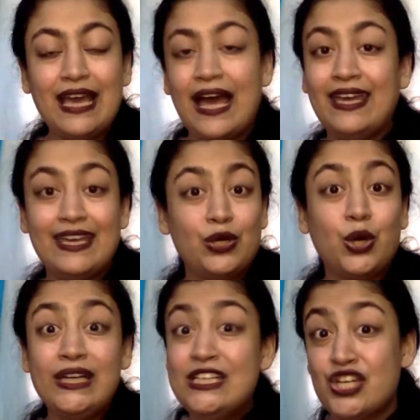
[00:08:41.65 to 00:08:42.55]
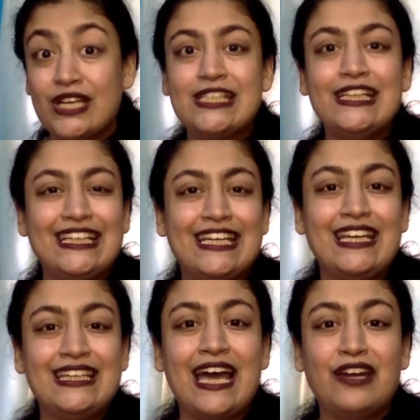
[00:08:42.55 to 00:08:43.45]
I cannot judge and
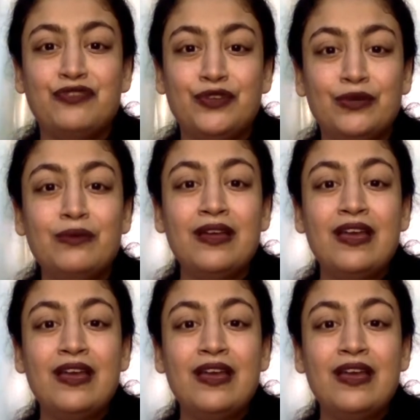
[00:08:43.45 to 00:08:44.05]
dictate that for you.